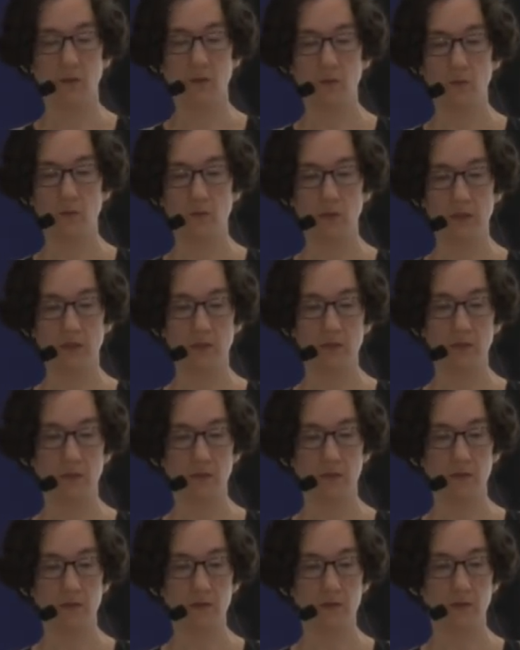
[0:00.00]

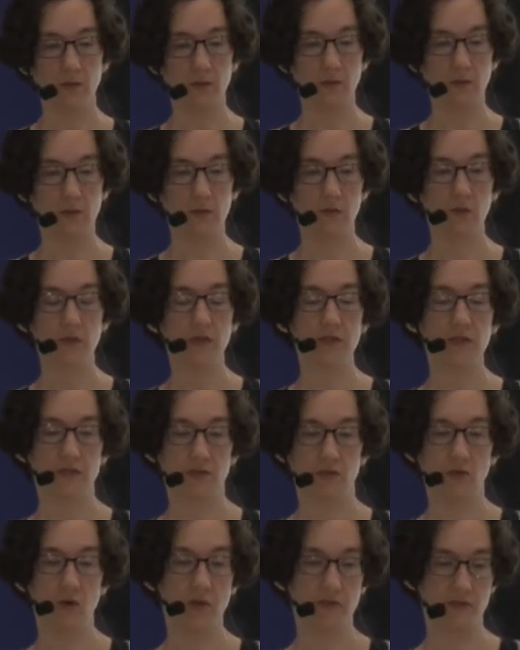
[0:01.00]
we're going to look into
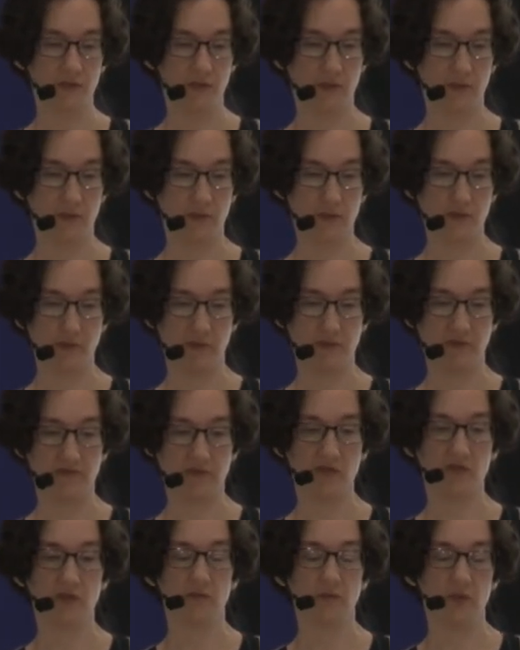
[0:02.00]
crosslingual supervision.